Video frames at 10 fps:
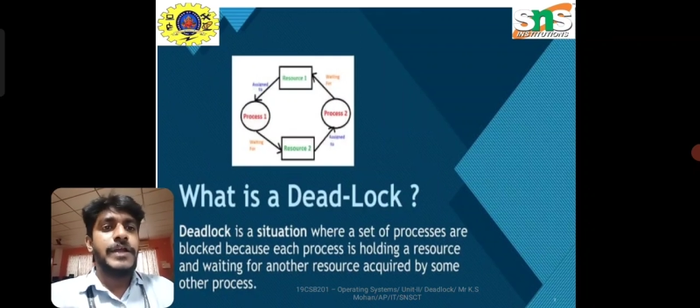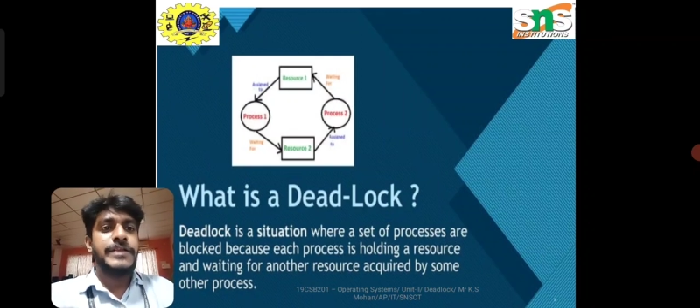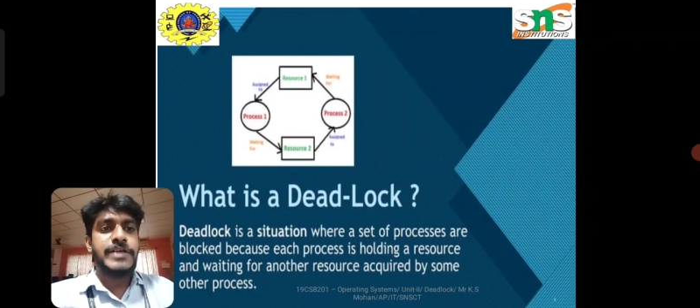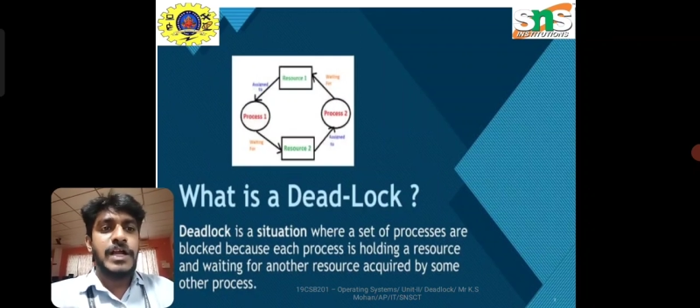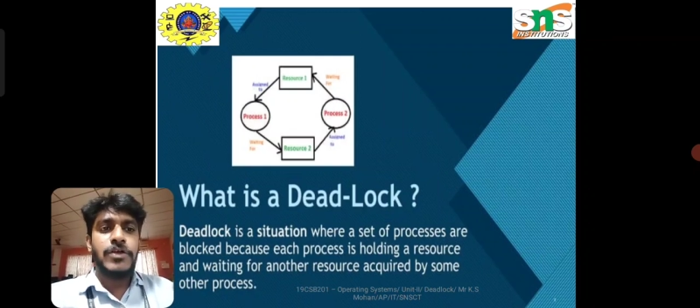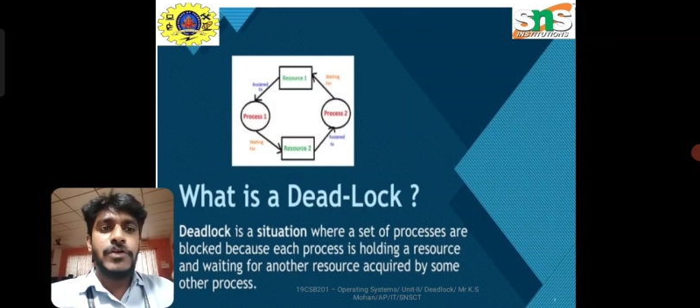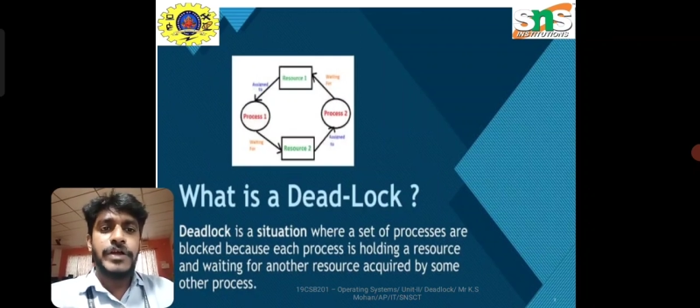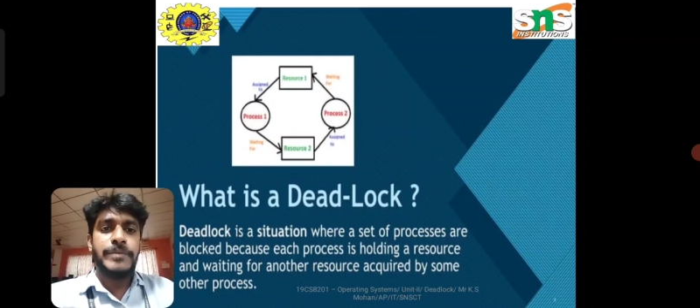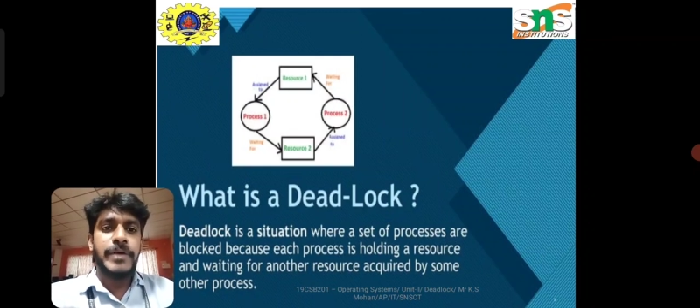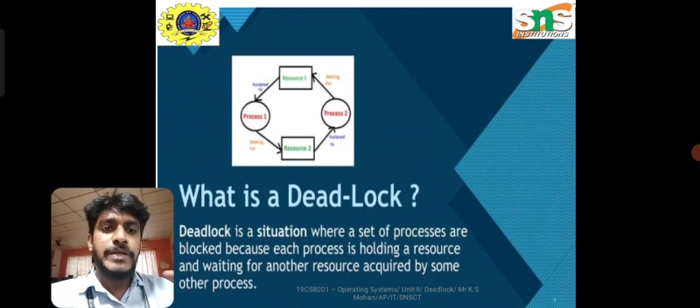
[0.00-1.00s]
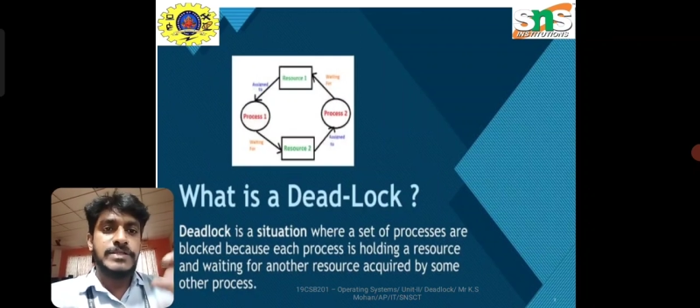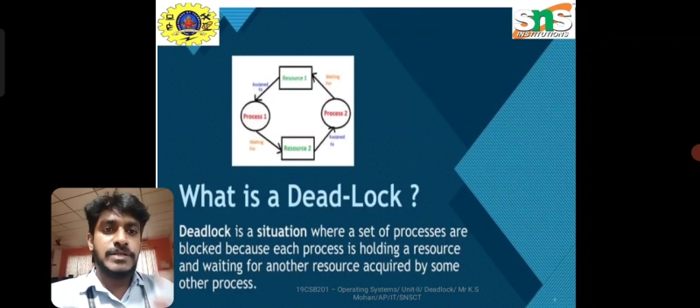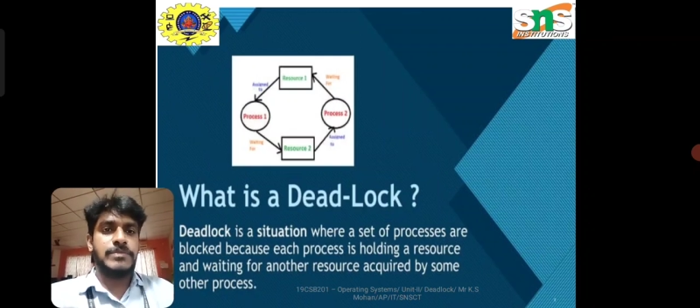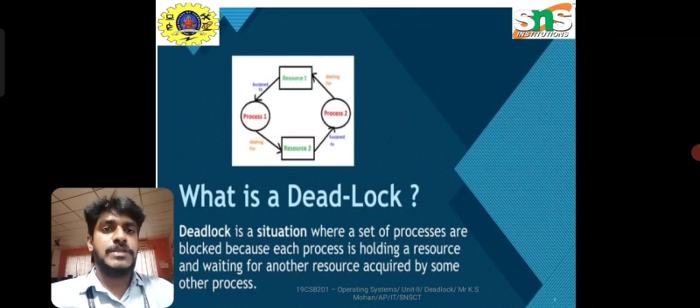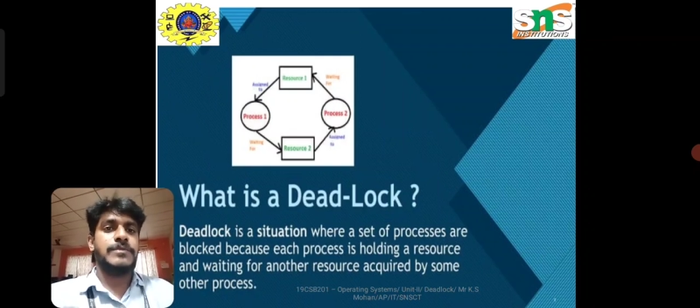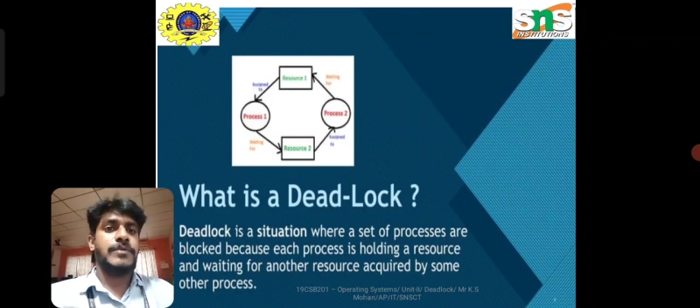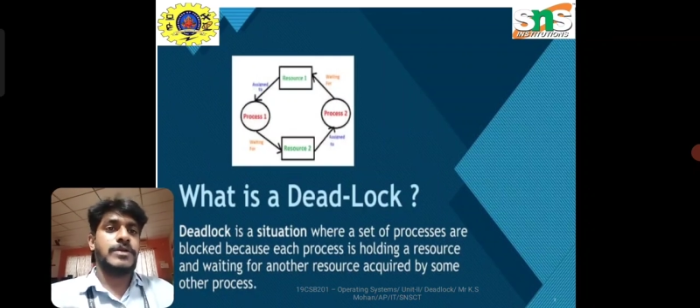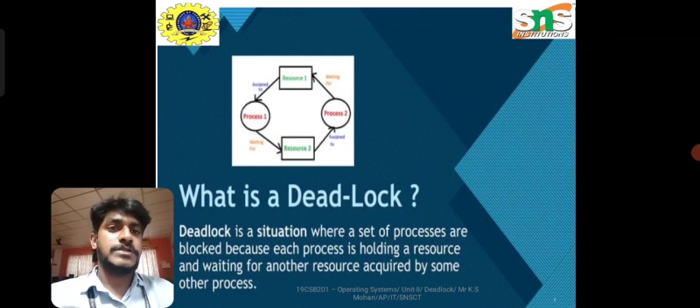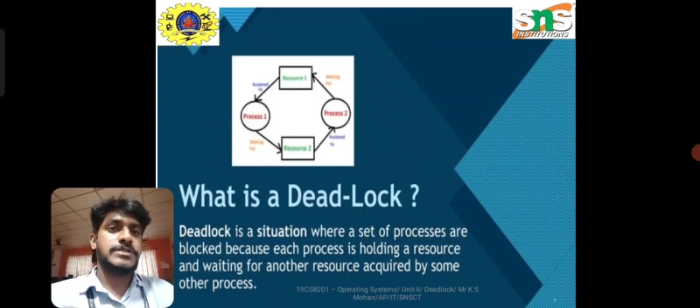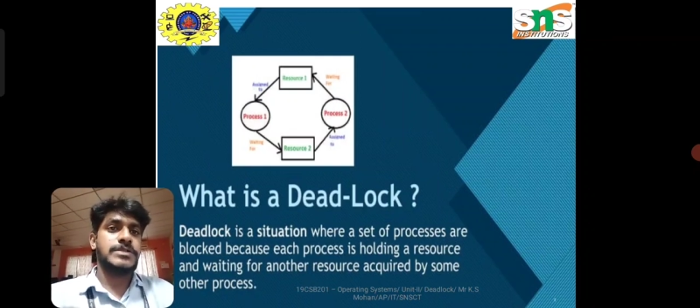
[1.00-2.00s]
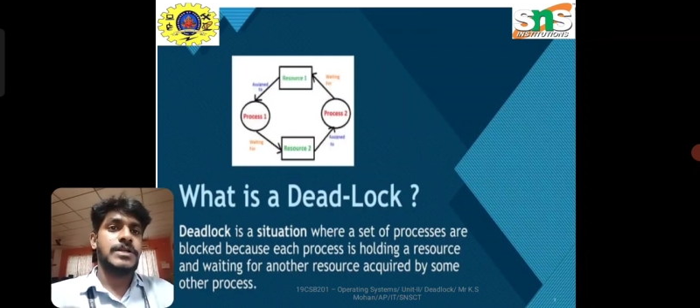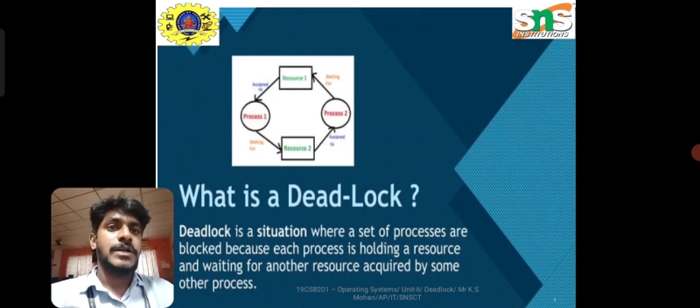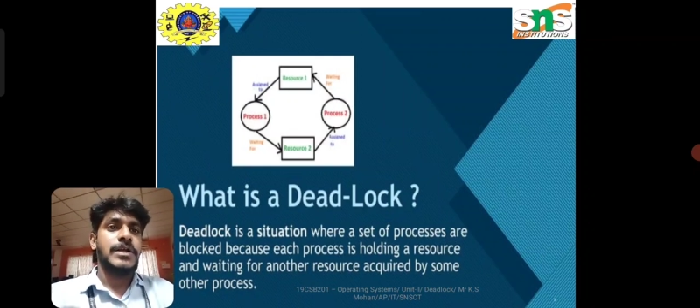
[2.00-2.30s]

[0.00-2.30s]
It's acquired by some other process.